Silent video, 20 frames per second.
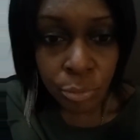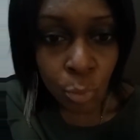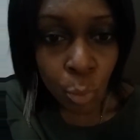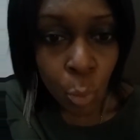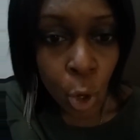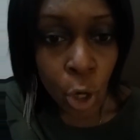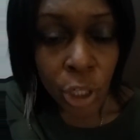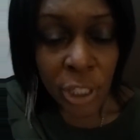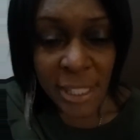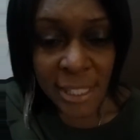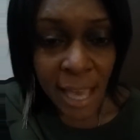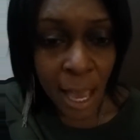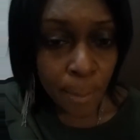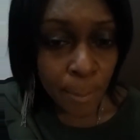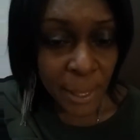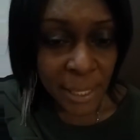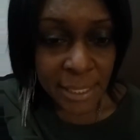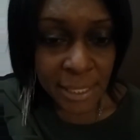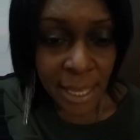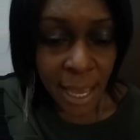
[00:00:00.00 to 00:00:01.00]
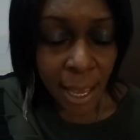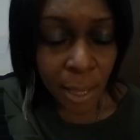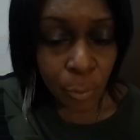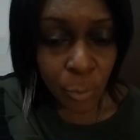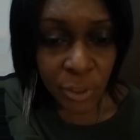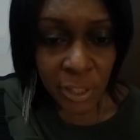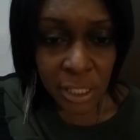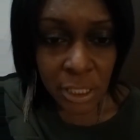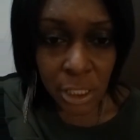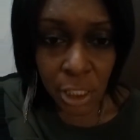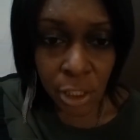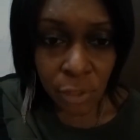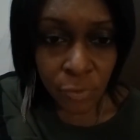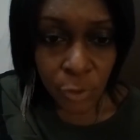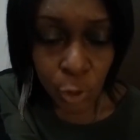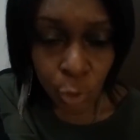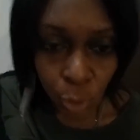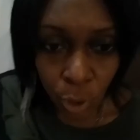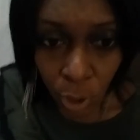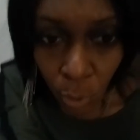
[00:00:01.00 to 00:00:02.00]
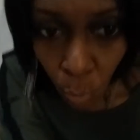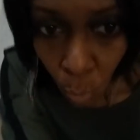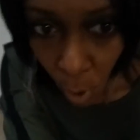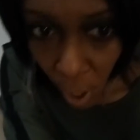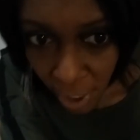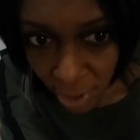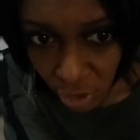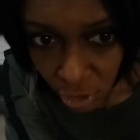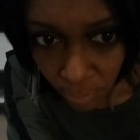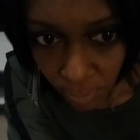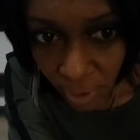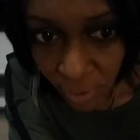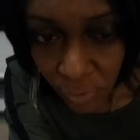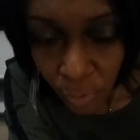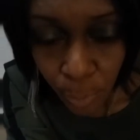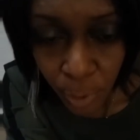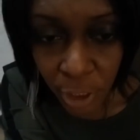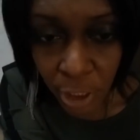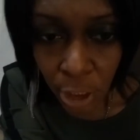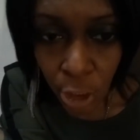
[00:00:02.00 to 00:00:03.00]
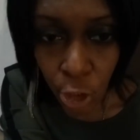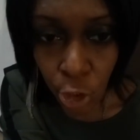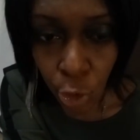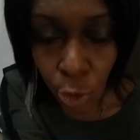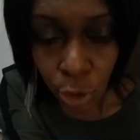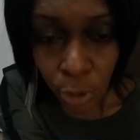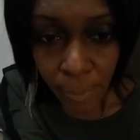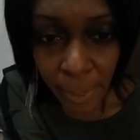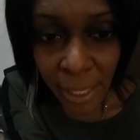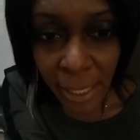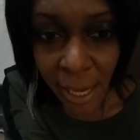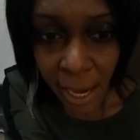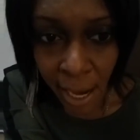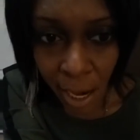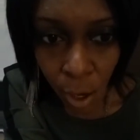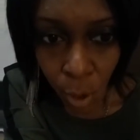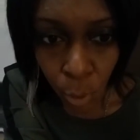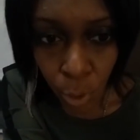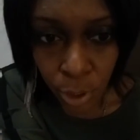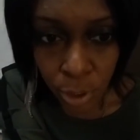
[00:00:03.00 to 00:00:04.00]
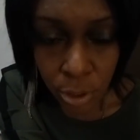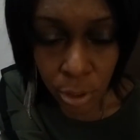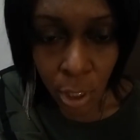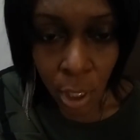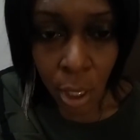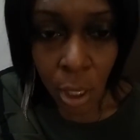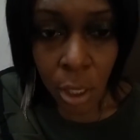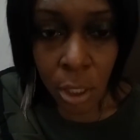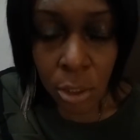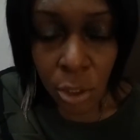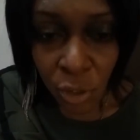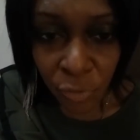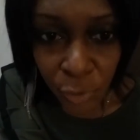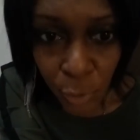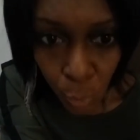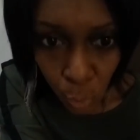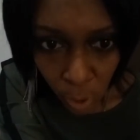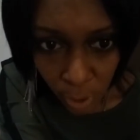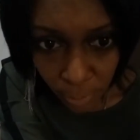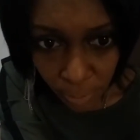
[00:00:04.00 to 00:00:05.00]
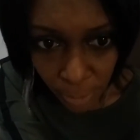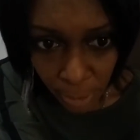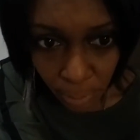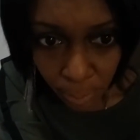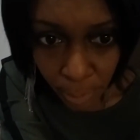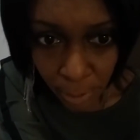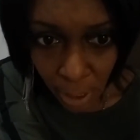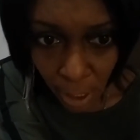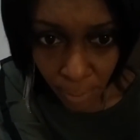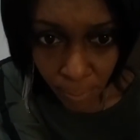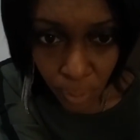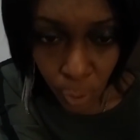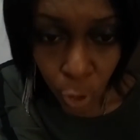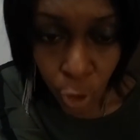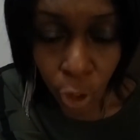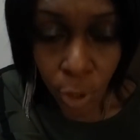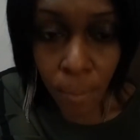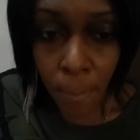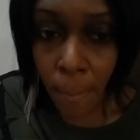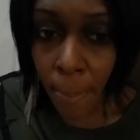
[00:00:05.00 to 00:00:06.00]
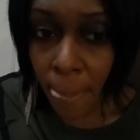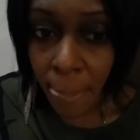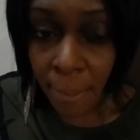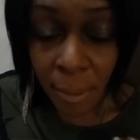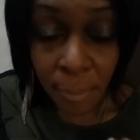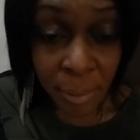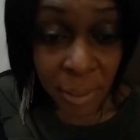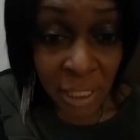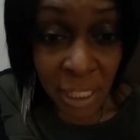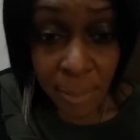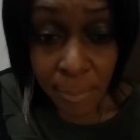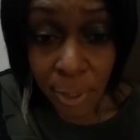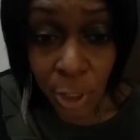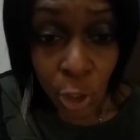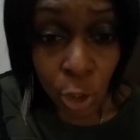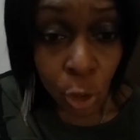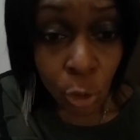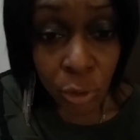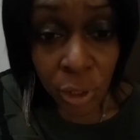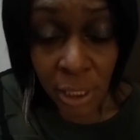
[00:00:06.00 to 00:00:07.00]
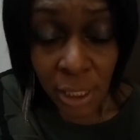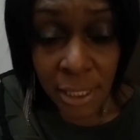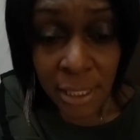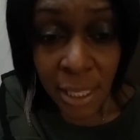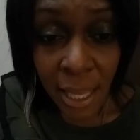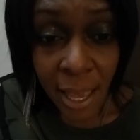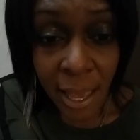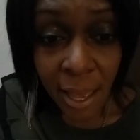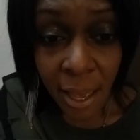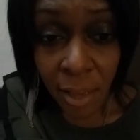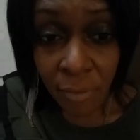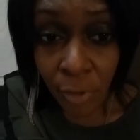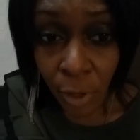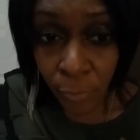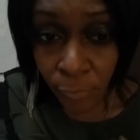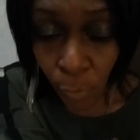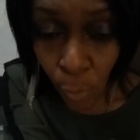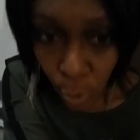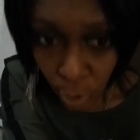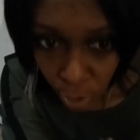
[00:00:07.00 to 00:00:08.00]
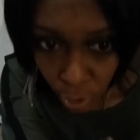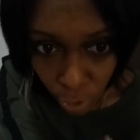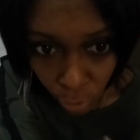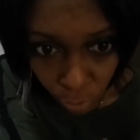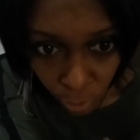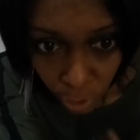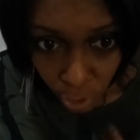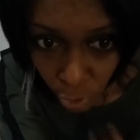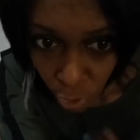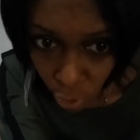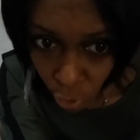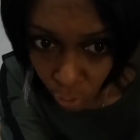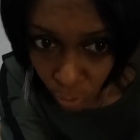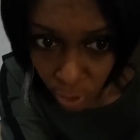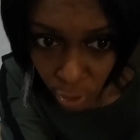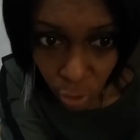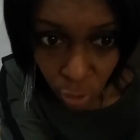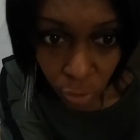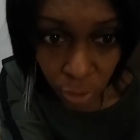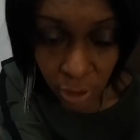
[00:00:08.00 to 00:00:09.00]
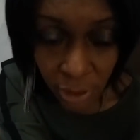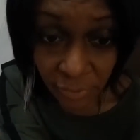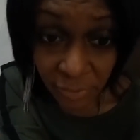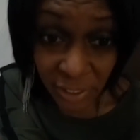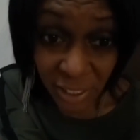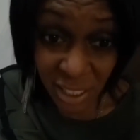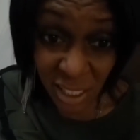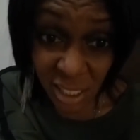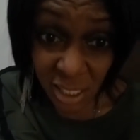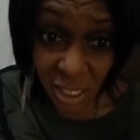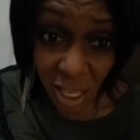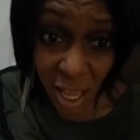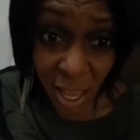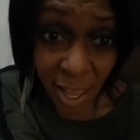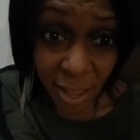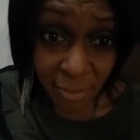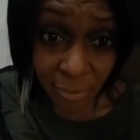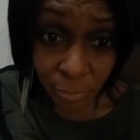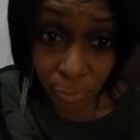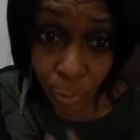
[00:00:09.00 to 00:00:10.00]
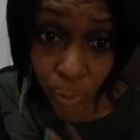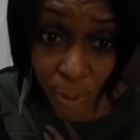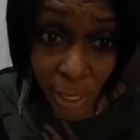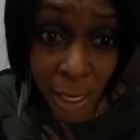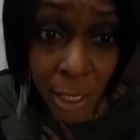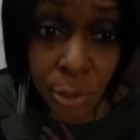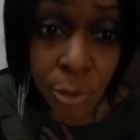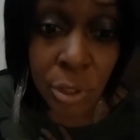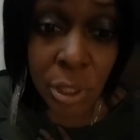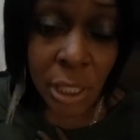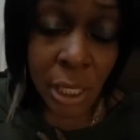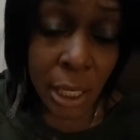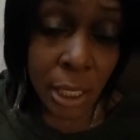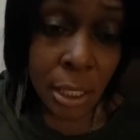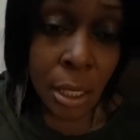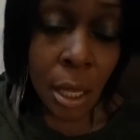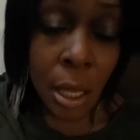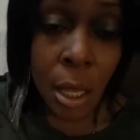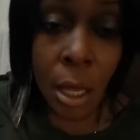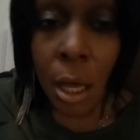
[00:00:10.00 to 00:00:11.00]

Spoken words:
work side by side with this individual and watch them. You have to put in a certain amount of hours. So if you want to be a plumber, believe me, you don't need to have a 4-year degree to do it. You don't even need to have, from what I understand,